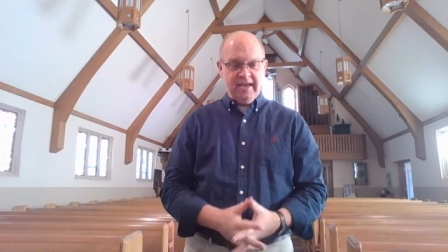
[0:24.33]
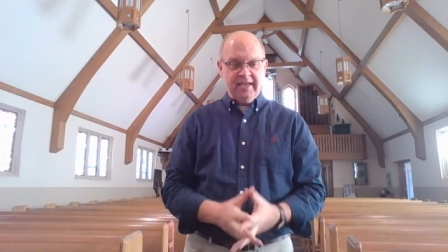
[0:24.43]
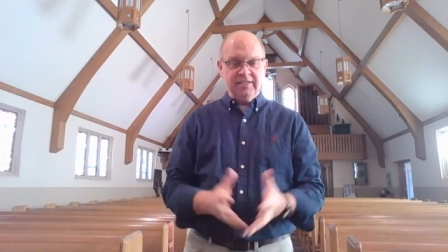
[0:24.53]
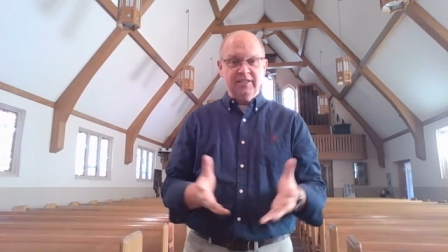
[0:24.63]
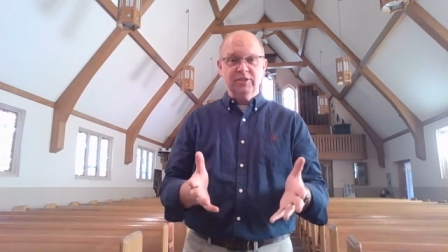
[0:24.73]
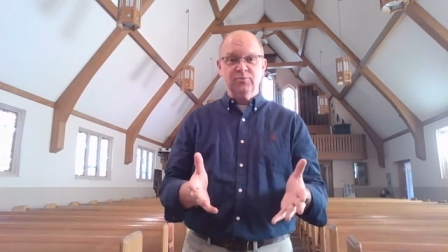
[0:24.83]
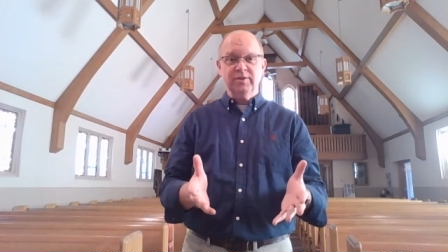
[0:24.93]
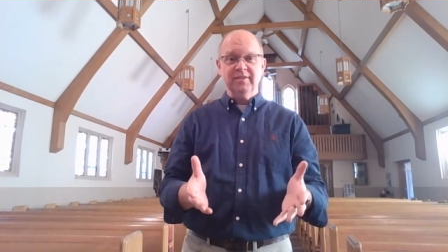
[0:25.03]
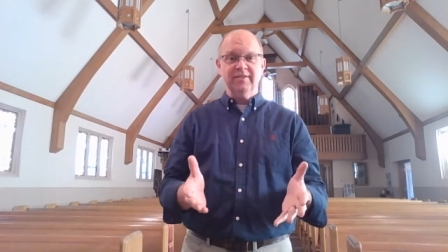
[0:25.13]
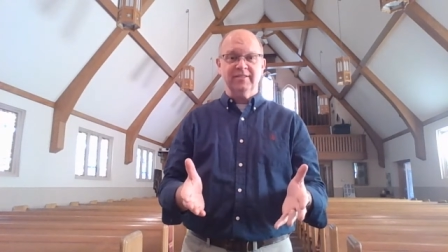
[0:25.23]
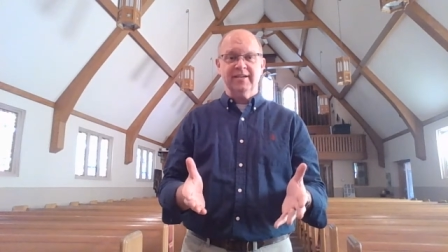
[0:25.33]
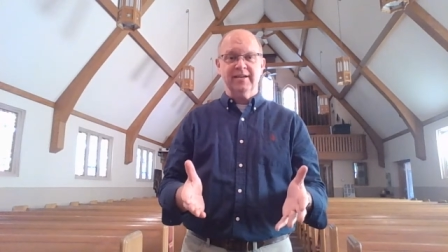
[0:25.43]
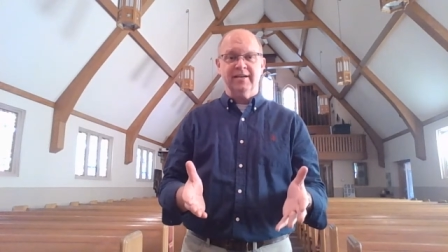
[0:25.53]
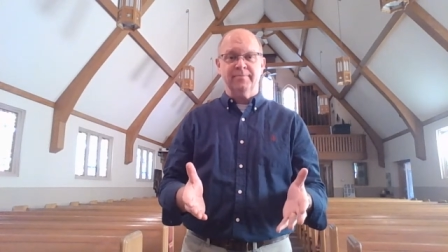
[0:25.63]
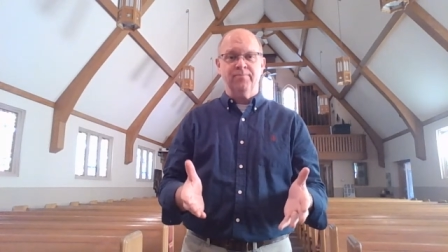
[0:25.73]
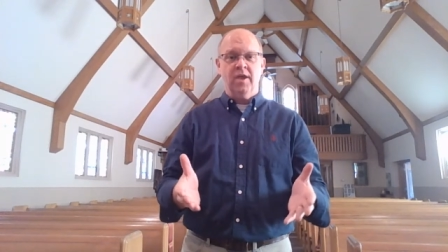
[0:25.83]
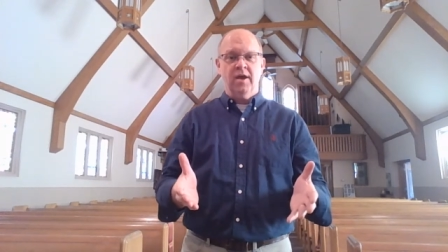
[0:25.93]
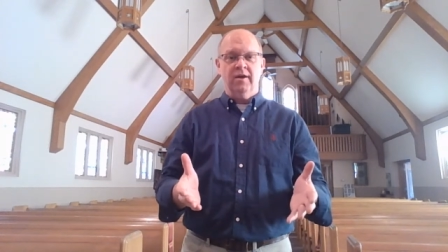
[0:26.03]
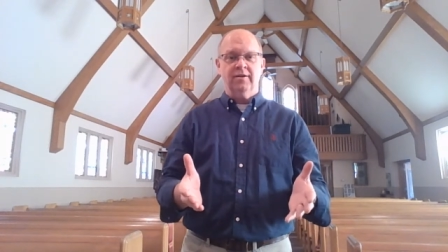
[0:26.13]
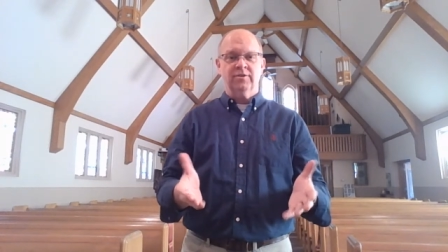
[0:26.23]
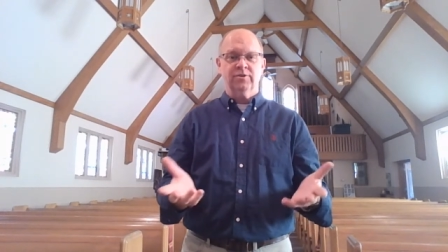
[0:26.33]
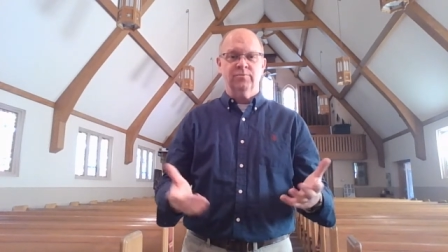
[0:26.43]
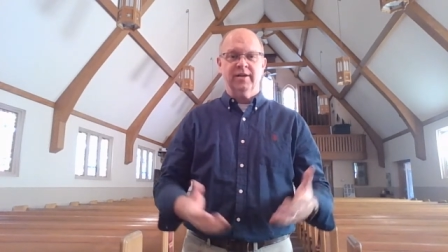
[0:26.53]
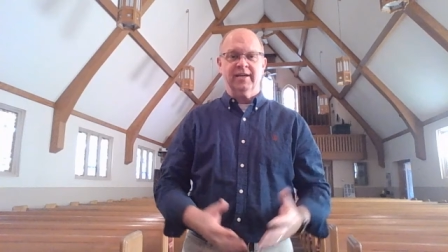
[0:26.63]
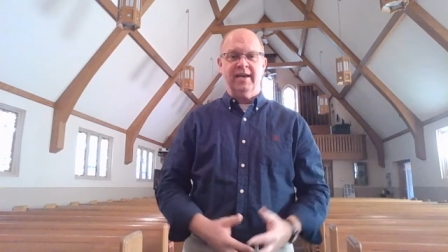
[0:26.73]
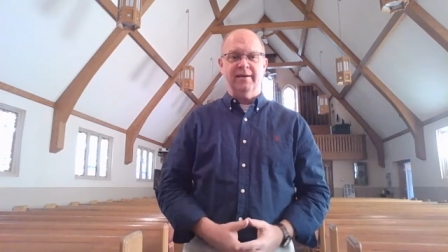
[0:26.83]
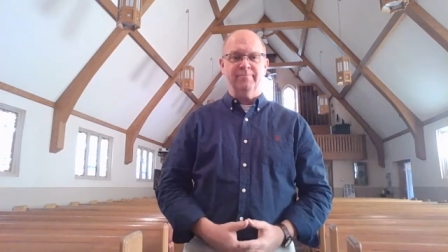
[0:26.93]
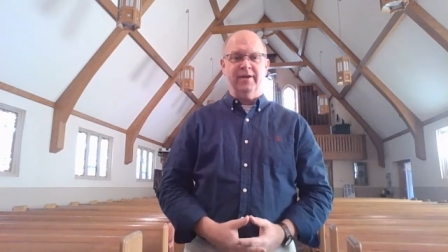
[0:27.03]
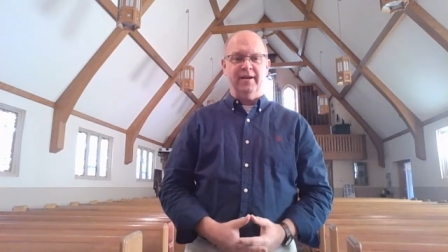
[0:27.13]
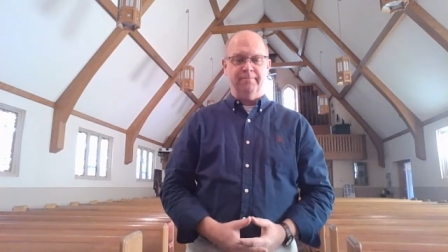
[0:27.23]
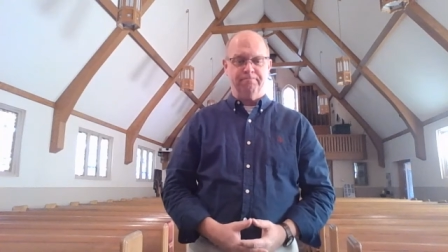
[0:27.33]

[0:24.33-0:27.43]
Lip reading: is this really the time to run a campaign?